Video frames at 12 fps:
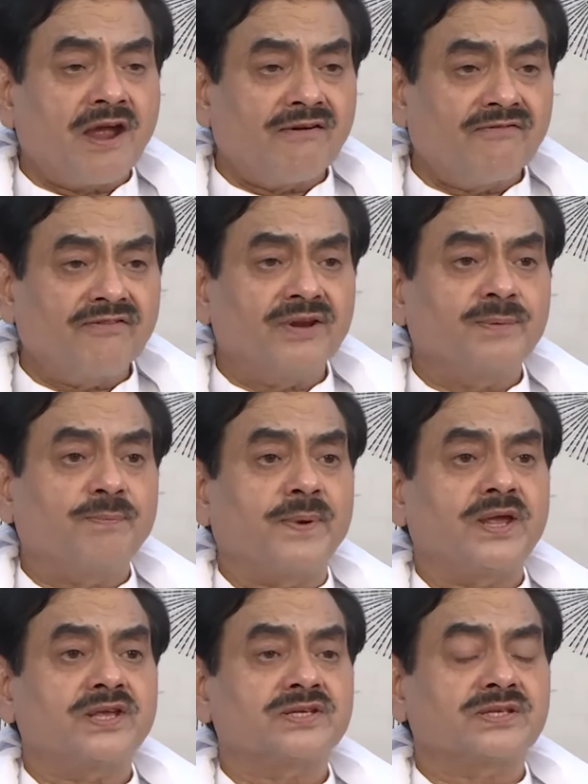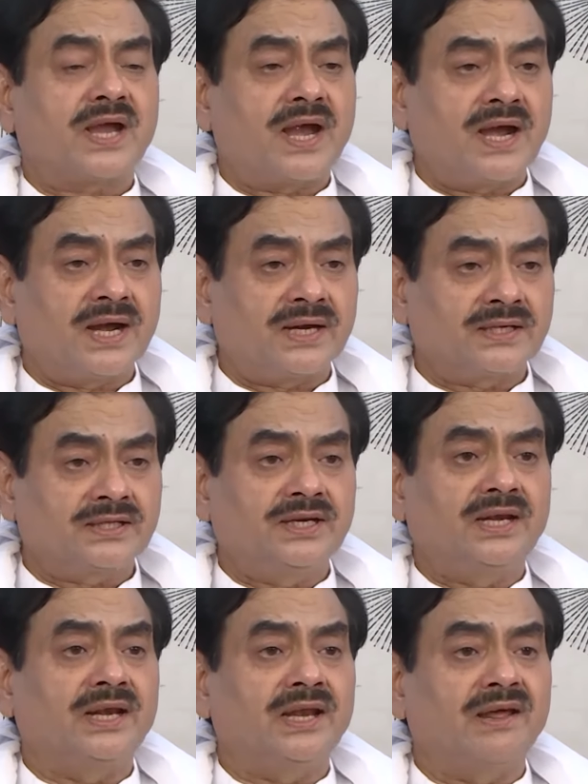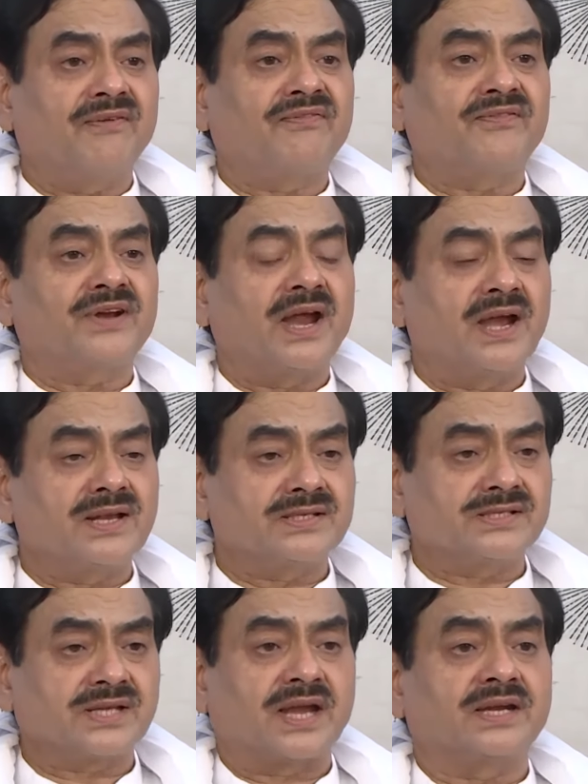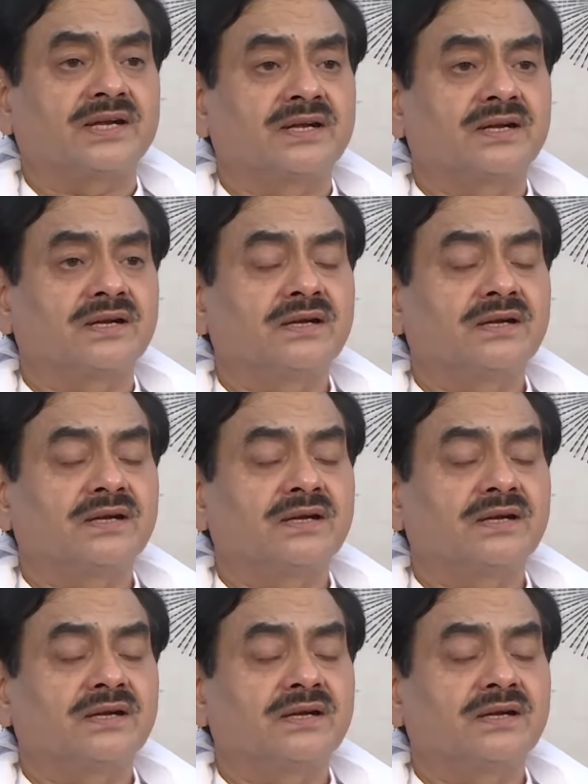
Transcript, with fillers: every page at the left hand side